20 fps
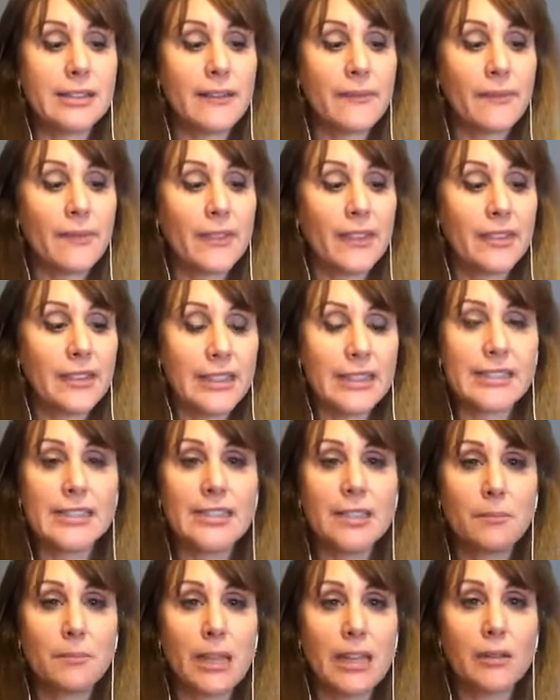things that
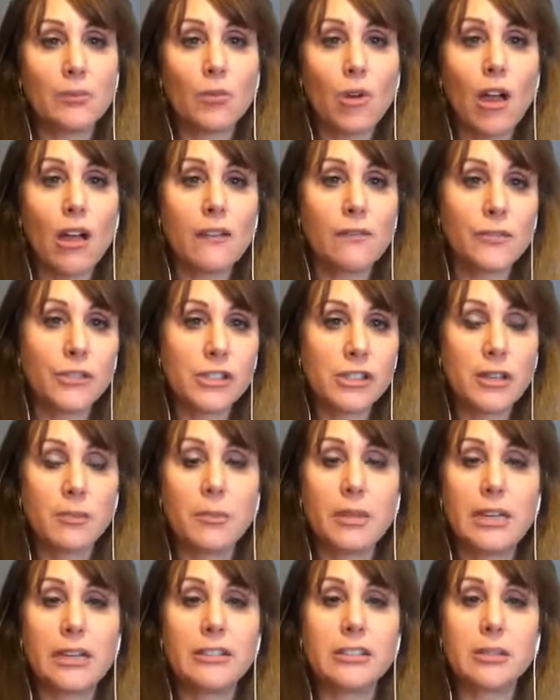made him wrong for somebody
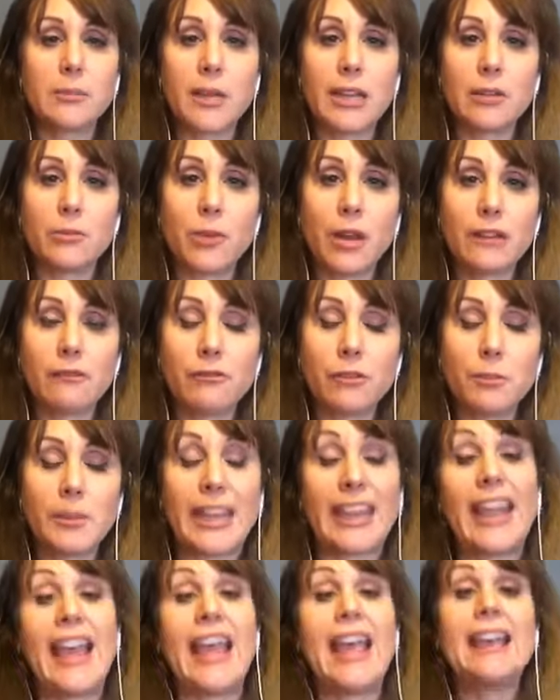else made him right for me.
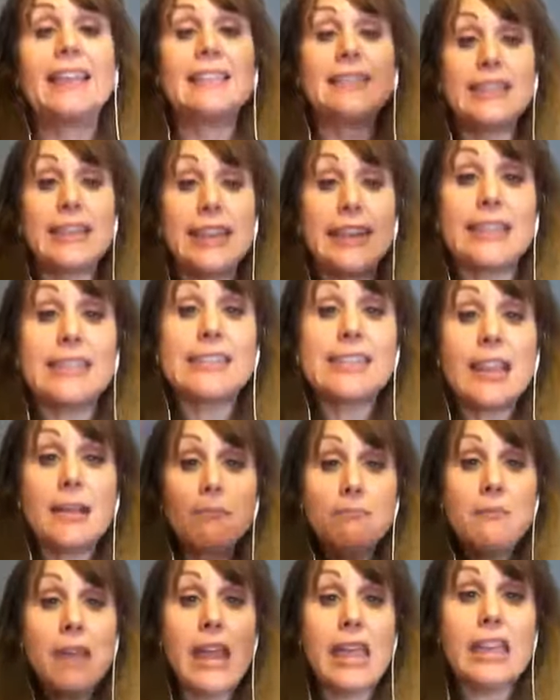Things that
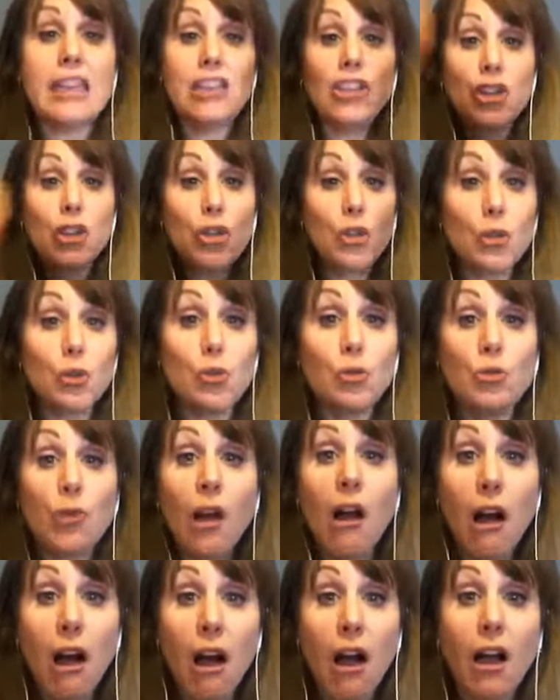make you
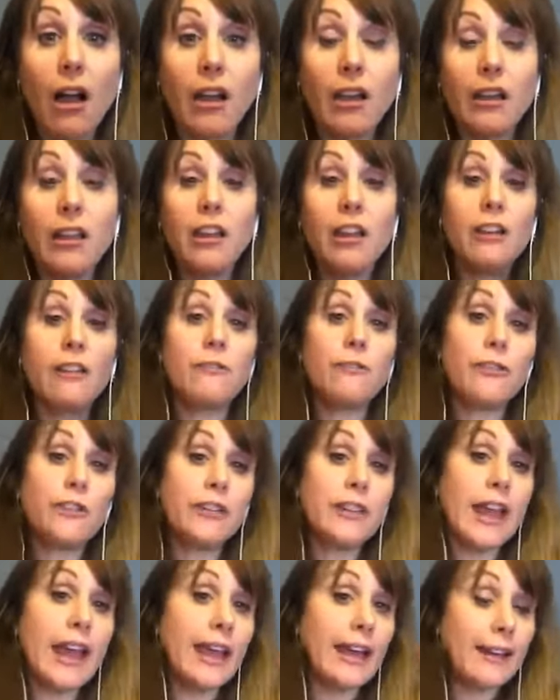wrong for
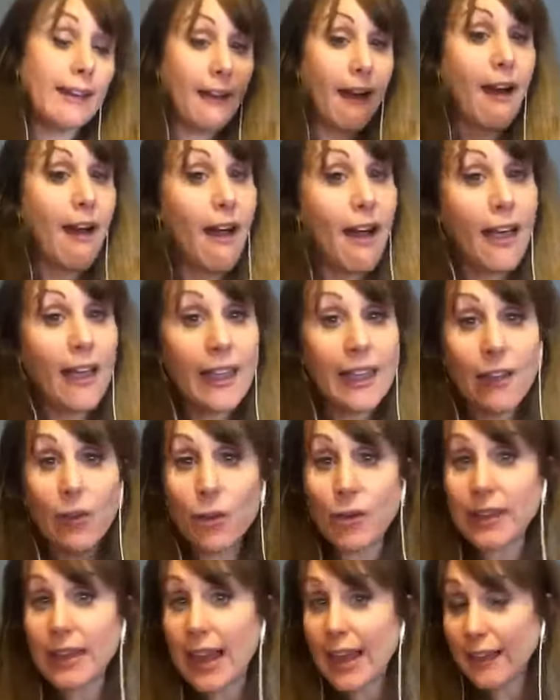that guy or
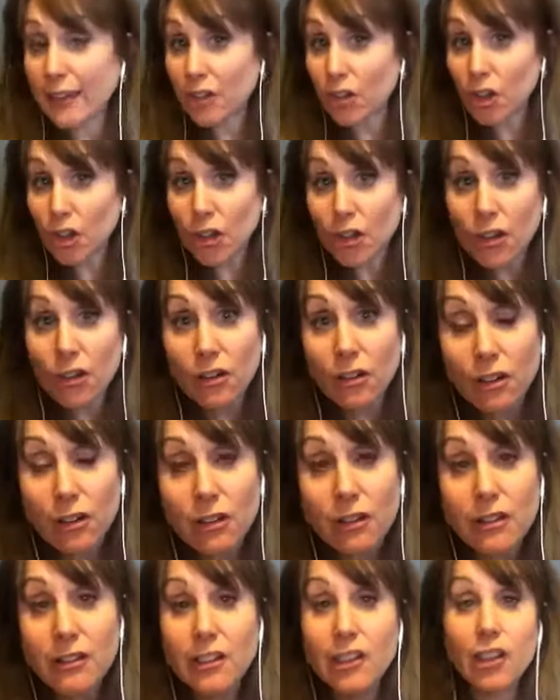that
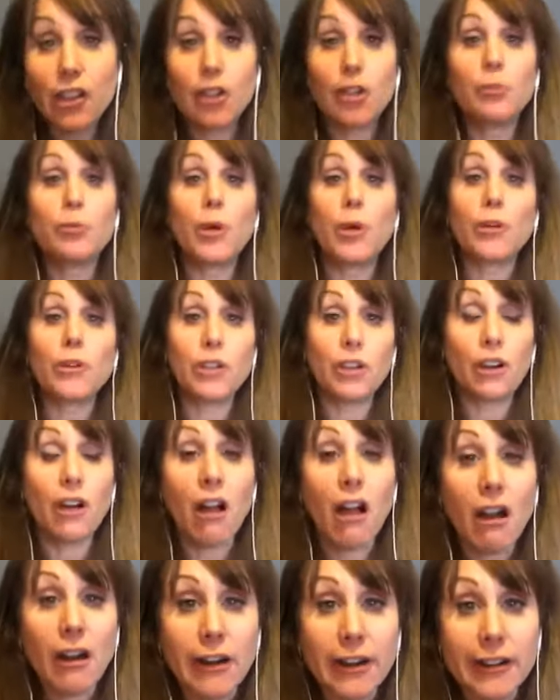girl who broke your
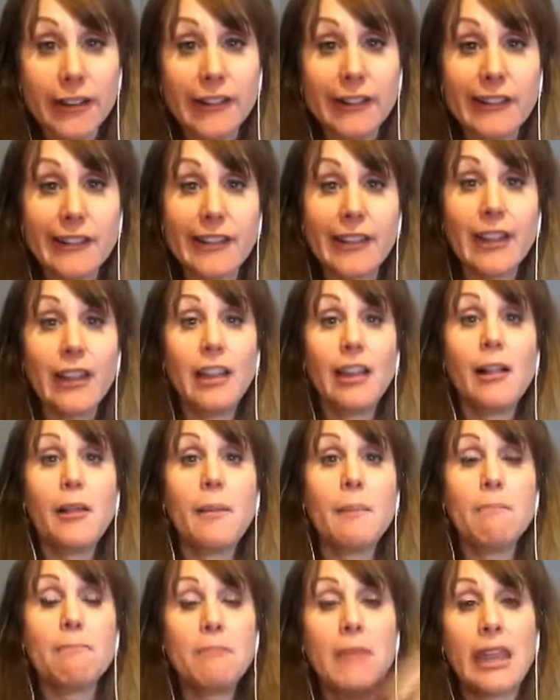heart
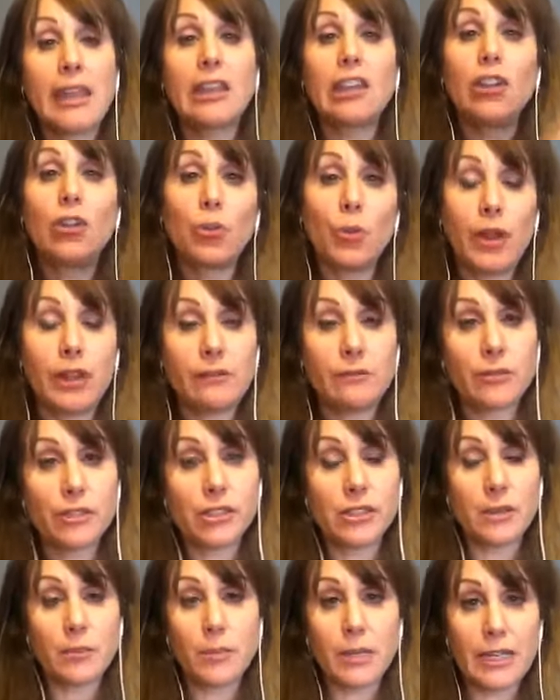make you right for
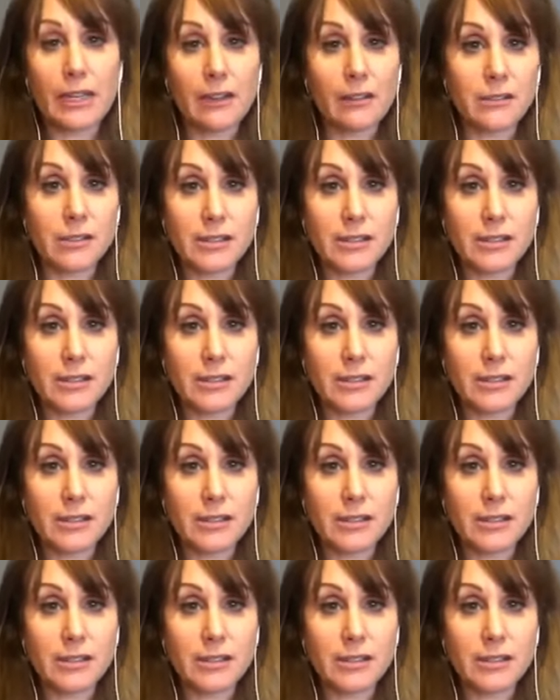somebody else.